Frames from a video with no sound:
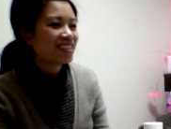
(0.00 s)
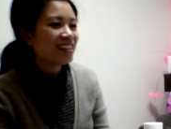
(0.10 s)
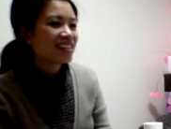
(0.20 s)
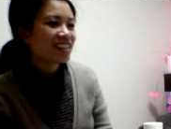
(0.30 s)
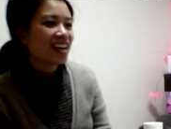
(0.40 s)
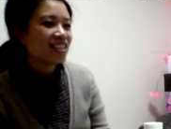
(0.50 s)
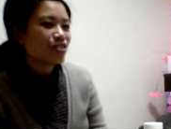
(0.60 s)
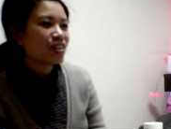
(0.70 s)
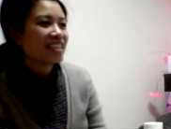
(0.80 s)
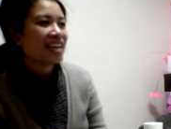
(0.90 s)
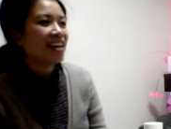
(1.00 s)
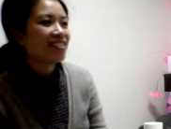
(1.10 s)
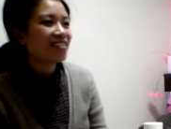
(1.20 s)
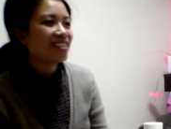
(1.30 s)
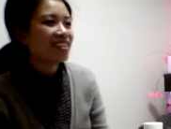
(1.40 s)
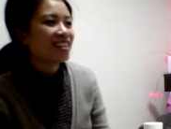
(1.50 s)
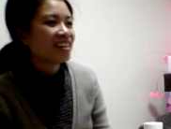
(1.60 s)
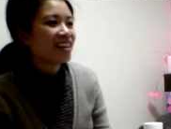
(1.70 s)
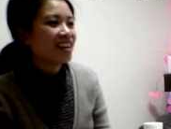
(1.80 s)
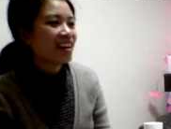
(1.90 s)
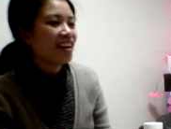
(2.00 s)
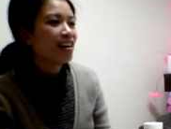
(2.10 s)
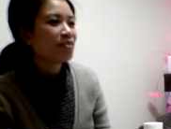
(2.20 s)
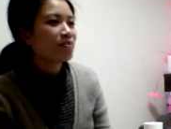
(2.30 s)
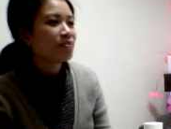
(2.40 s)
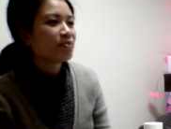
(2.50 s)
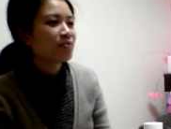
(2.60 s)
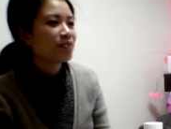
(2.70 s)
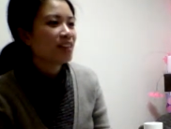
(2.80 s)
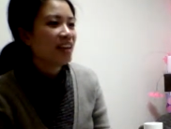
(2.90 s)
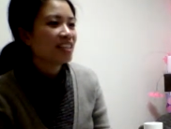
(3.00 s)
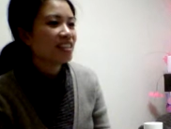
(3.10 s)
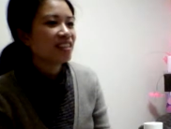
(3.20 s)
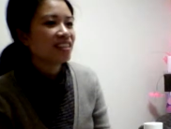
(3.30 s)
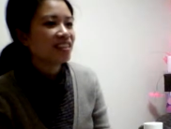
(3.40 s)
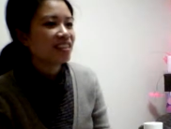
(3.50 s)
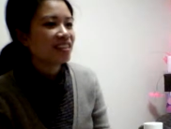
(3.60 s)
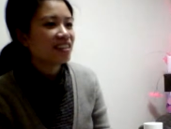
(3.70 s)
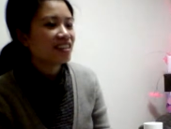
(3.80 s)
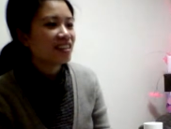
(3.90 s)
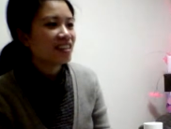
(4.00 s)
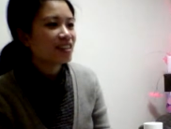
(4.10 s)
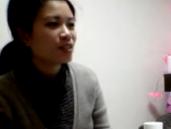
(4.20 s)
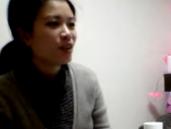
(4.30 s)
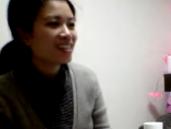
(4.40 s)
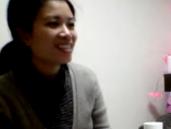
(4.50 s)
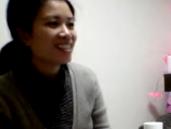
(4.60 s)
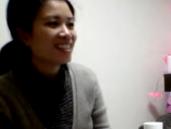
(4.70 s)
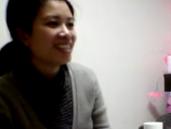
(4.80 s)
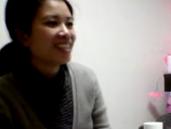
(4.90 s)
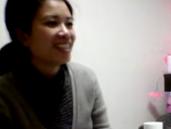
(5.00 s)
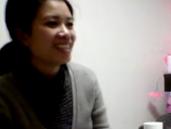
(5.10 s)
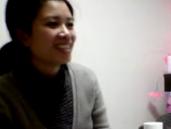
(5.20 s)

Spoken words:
It's a country town, and it's not a city.